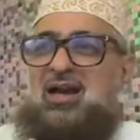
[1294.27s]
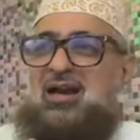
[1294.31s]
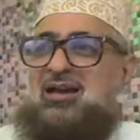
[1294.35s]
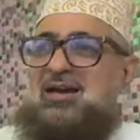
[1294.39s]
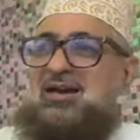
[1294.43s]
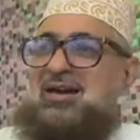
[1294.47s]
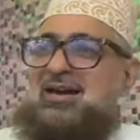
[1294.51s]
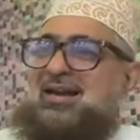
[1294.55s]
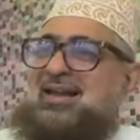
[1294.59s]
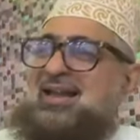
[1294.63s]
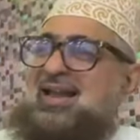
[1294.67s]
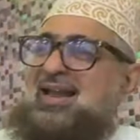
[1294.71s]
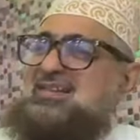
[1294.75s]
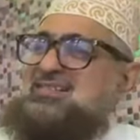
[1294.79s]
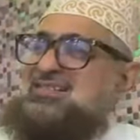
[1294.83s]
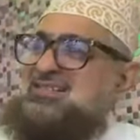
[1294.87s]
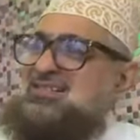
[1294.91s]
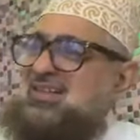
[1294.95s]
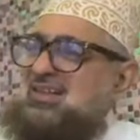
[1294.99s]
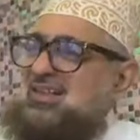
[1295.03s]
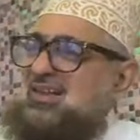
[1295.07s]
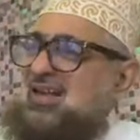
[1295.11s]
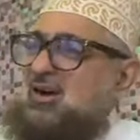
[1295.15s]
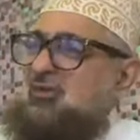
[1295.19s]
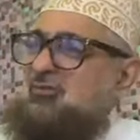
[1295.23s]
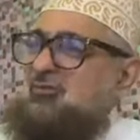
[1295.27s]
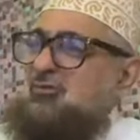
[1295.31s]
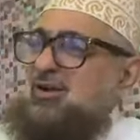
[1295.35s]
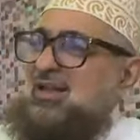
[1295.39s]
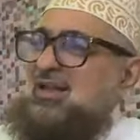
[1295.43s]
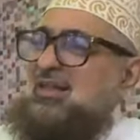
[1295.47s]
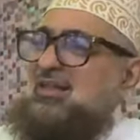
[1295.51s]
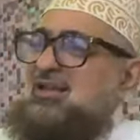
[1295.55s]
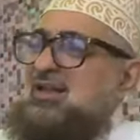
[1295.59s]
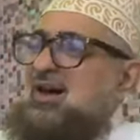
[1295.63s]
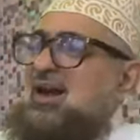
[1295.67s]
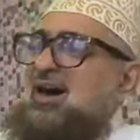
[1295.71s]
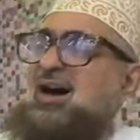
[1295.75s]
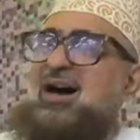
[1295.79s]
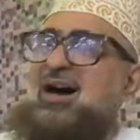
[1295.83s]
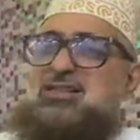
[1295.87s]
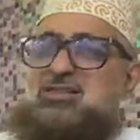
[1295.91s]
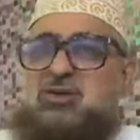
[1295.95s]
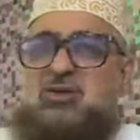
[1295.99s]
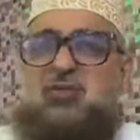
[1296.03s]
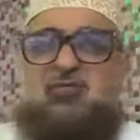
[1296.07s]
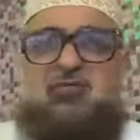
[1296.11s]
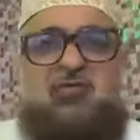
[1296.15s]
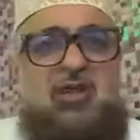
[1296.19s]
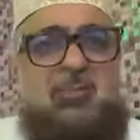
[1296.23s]
Allah creates love in the
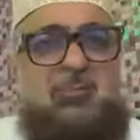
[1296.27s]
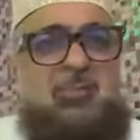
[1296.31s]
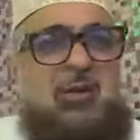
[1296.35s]
hearts